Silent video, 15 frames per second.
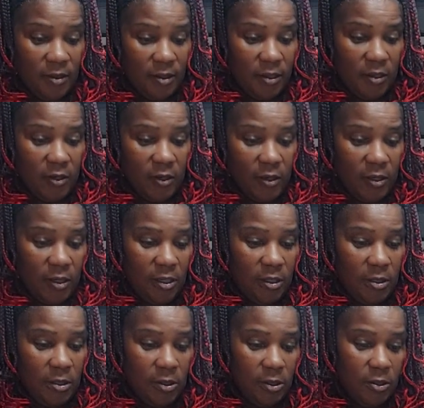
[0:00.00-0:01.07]
All right,
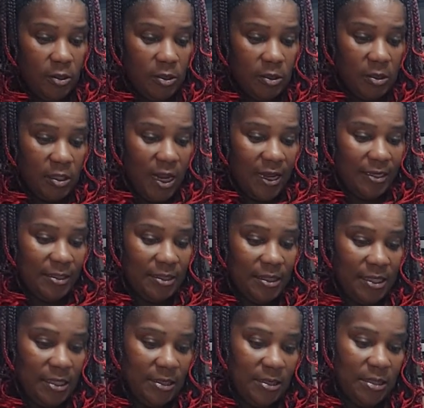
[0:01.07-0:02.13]
so you just dice
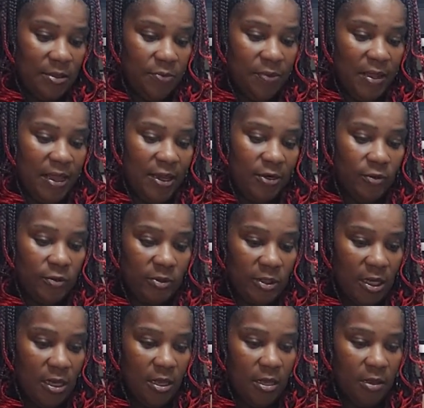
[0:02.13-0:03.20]
these tomatoes
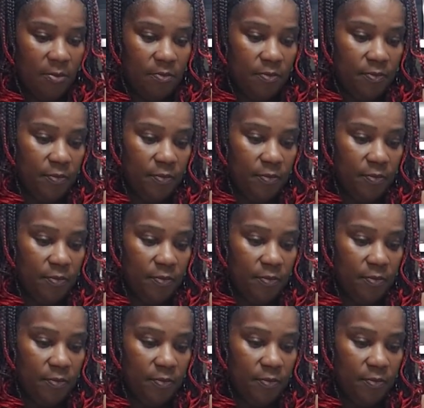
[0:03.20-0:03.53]
up